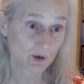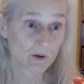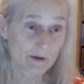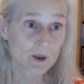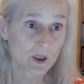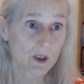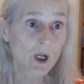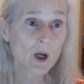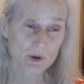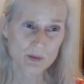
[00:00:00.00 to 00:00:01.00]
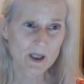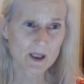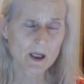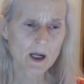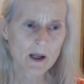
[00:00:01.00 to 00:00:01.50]
Revolution was written,
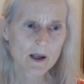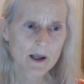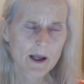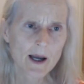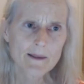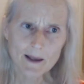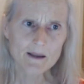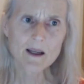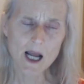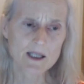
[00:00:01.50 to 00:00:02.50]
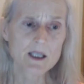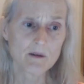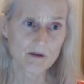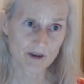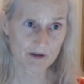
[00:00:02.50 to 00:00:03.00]
I think, in the nineteen
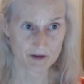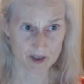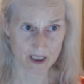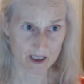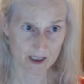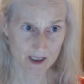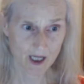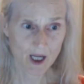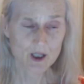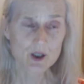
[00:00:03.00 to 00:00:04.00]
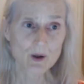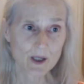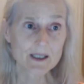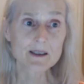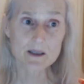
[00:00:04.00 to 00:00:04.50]
fifties. So
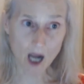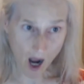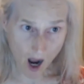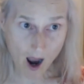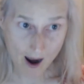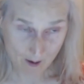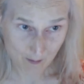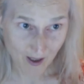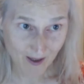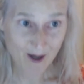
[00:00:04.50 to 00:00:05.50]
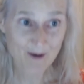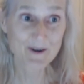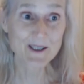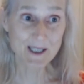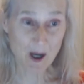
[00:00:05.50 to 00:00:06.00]
it's time for
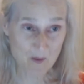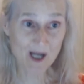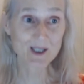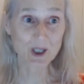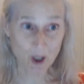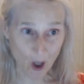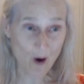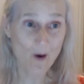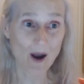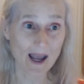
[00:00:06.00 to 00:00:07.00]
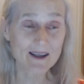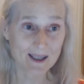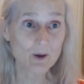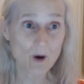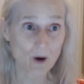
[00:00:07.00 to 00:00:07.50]
someone to go. And,
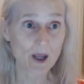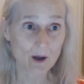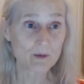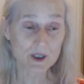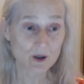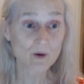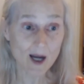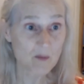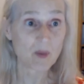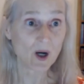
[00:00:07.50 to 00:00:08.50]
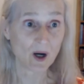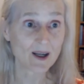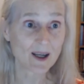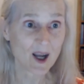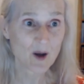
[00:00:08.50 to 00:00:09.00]
you know, it was a great book,
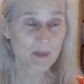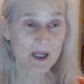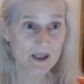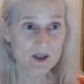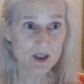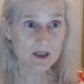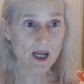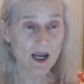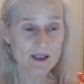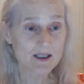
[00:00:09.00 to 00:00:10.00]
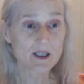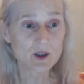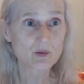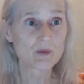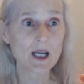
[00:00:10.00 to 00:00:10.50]
but it just has
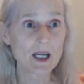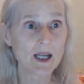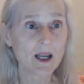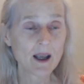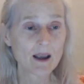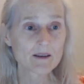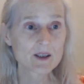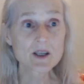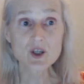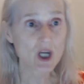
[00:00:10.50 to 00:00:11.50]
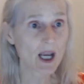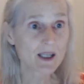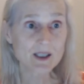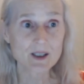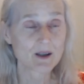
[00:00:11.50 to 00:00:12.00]
these really
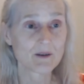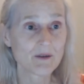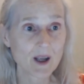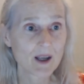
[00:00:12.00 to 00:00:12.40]
suggestive